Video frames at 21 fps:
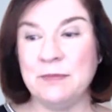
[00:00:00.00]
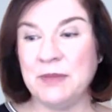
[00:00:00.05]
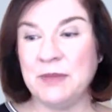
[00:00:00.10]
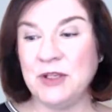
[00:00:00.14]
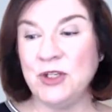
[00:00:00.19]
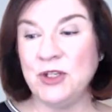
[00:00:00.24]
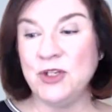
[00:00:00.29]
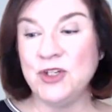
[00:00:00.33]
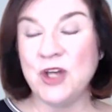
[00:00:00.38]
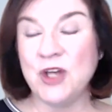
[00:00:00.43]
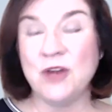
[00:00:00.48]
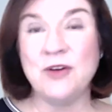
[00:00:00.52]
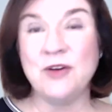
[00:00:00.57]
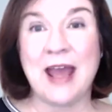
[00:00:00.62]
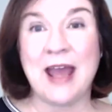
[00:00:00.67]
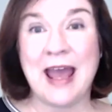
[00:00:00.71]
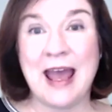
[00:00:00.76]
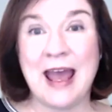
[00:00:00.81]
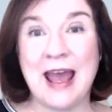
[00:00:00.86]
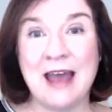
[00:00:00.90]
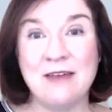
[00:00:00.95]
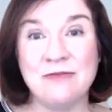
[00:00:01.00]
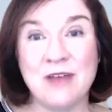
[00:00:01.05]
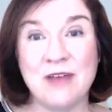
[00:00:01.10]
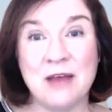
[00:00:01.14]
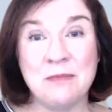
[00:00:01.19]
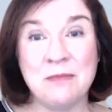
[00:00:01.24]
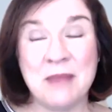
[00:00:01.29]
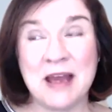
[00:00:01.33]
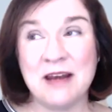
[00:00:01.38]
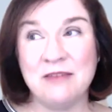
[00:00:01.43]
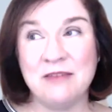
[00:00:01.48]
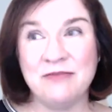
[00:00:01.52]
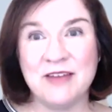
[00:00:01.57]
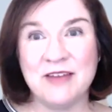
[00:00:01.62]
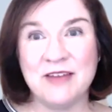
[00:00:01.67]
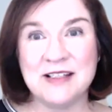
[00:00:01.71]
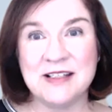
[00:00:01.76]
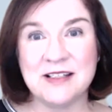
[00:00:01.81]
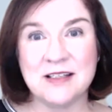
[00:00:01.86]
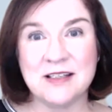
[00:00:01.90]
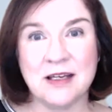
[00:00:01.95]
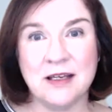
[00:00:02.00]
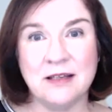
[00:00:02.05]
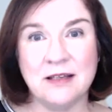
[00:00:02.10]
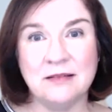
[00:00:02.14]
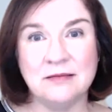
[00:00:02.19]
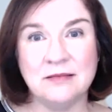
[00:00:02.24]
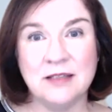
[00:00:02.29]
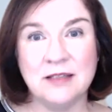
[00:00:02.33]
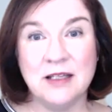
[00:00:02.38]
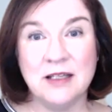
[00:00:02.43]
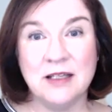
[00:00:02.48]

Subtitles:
but you don't have a manifesto,